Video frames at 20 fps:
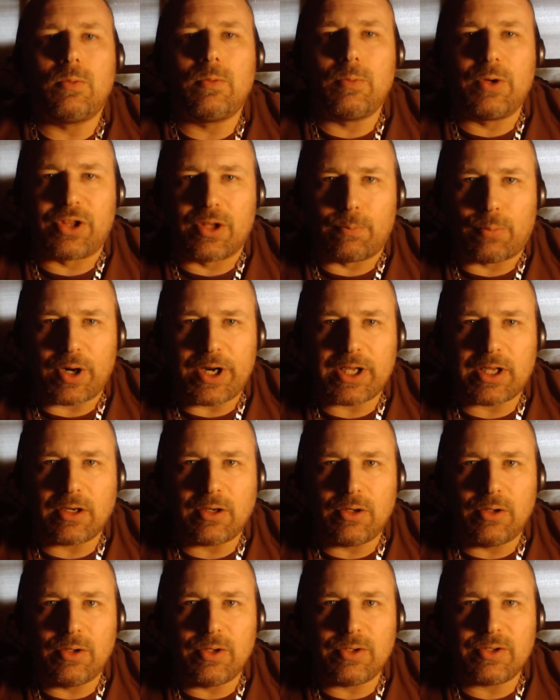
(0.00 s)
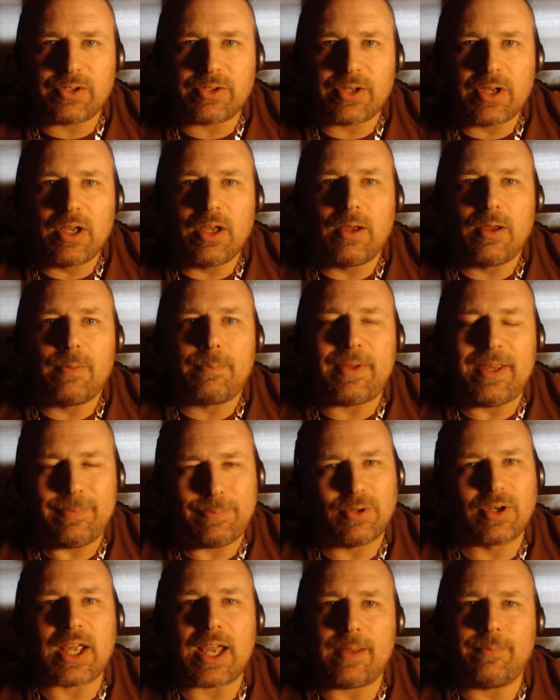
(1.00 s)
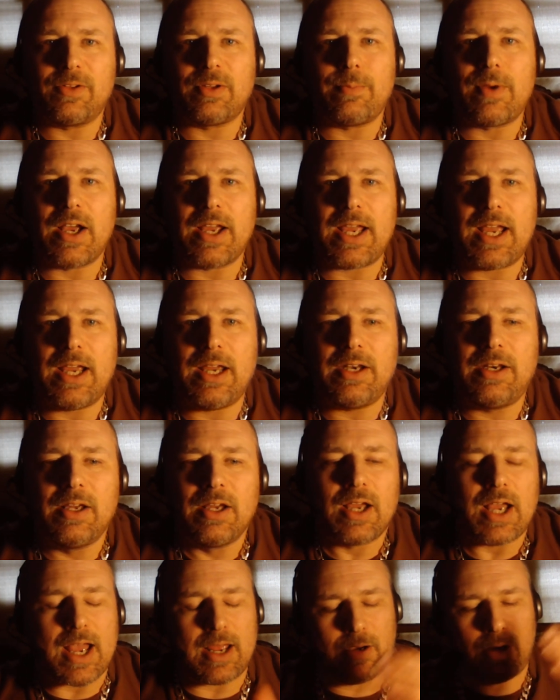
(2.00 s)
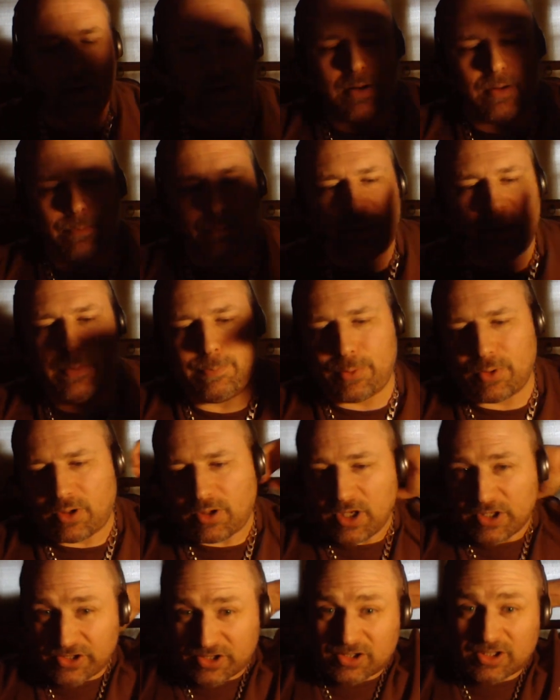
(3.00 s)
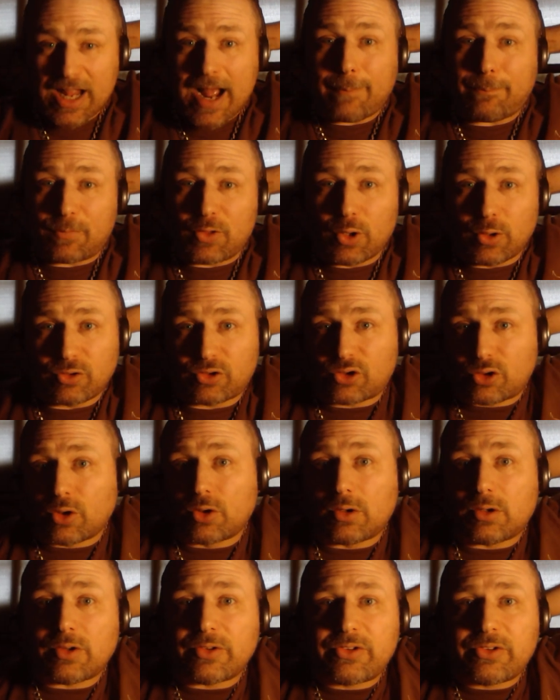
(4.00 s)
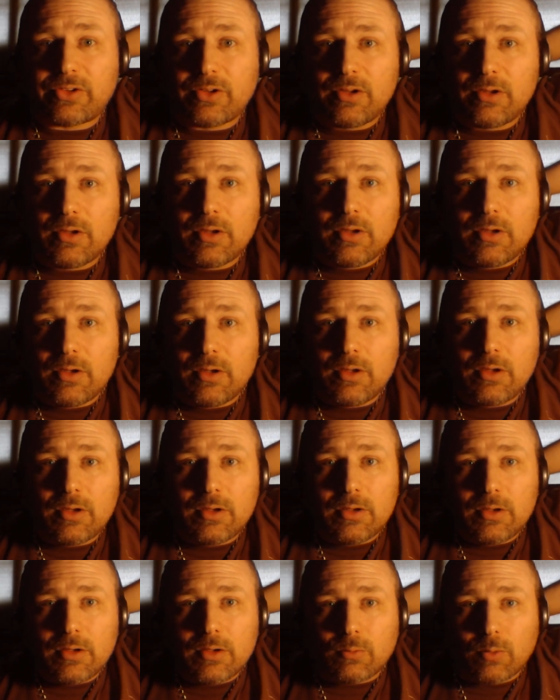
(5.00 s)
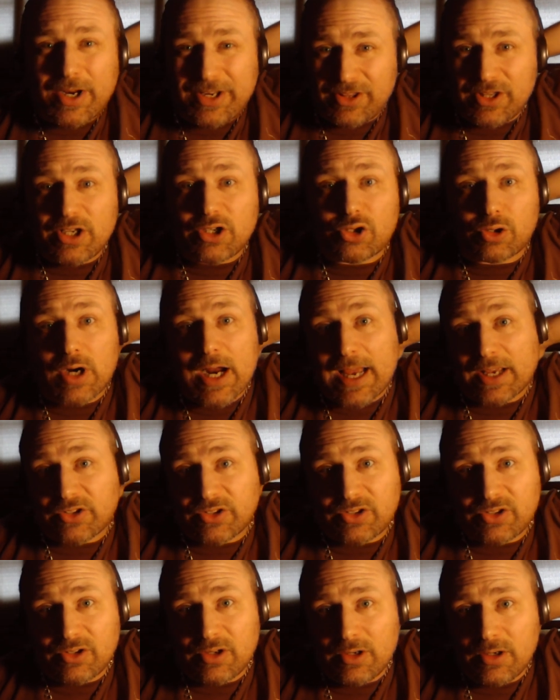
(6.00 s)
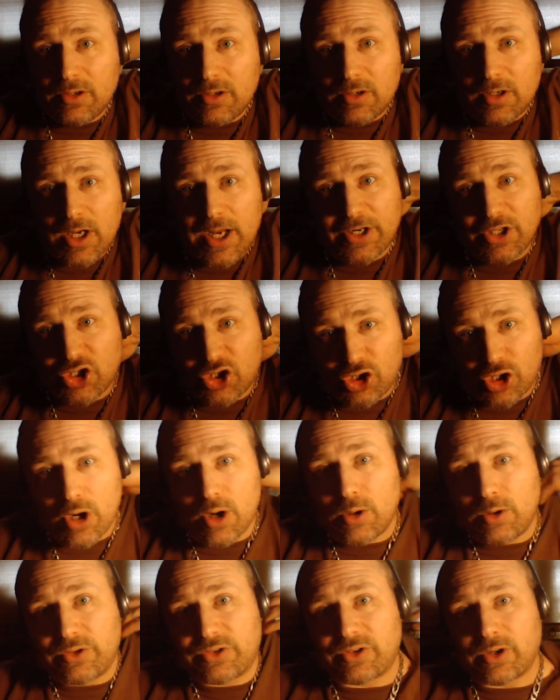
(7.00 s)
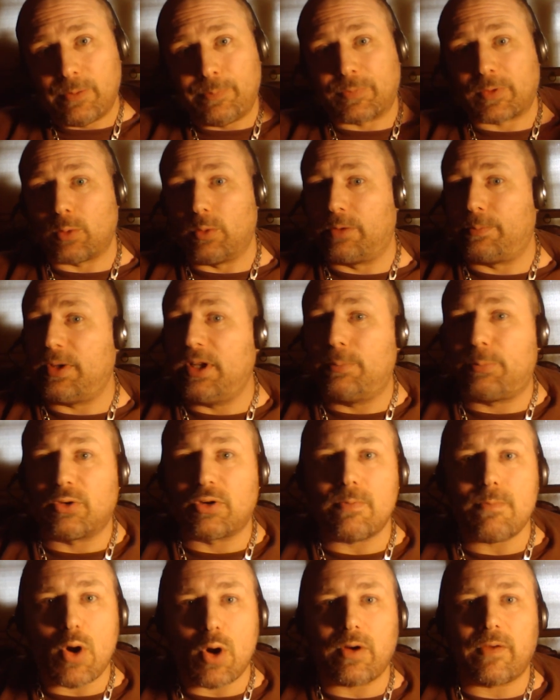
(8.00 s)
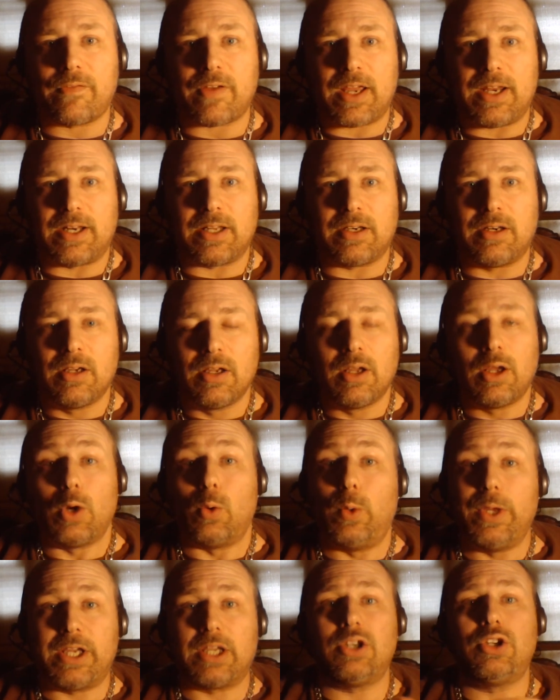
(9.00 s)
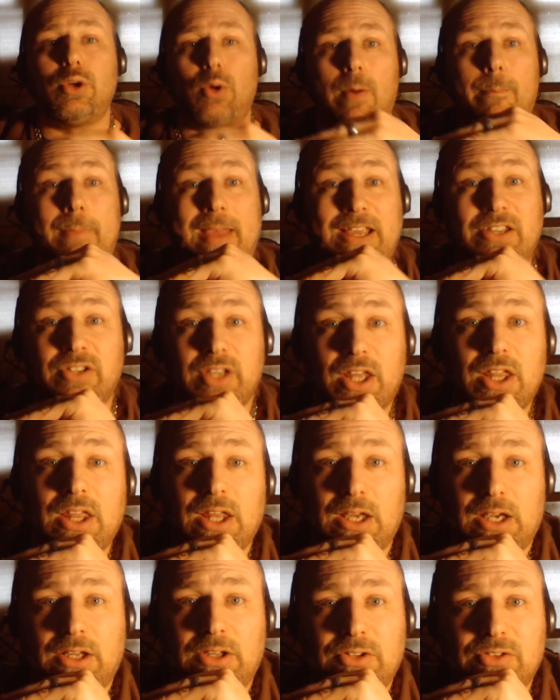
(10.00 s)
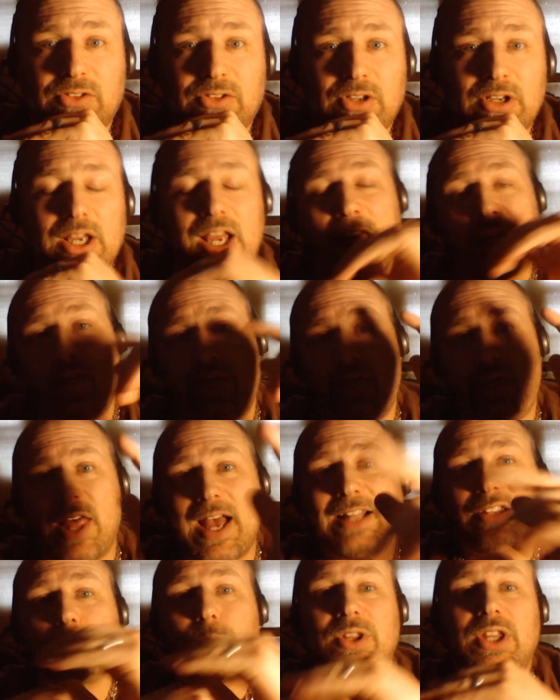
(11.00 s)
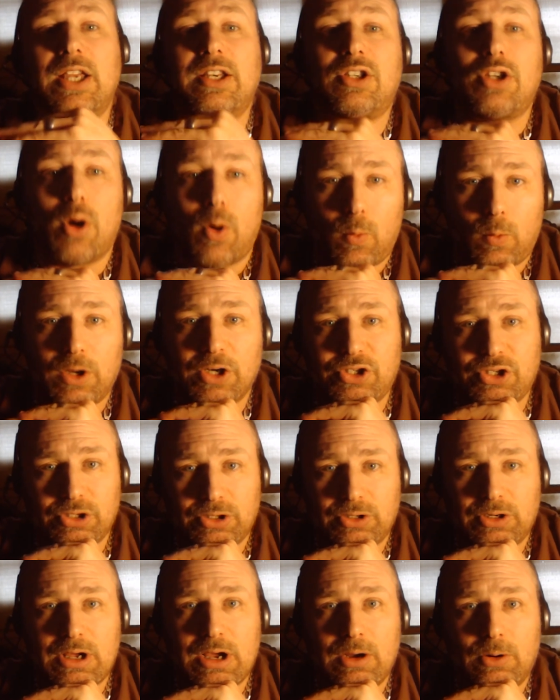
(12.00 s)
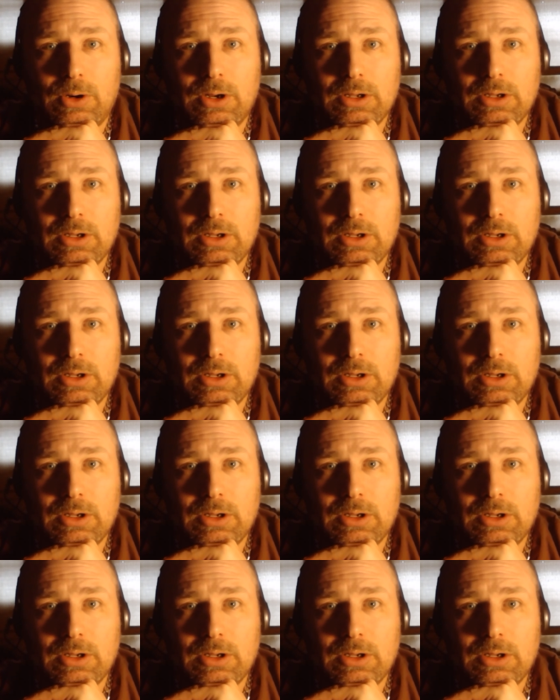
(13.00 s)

with the breaking news, people came to my aid and people stopped those trolls right in their tracks. And it shows when people are motivated, we can do amazing things. And that's what they don't want you to know.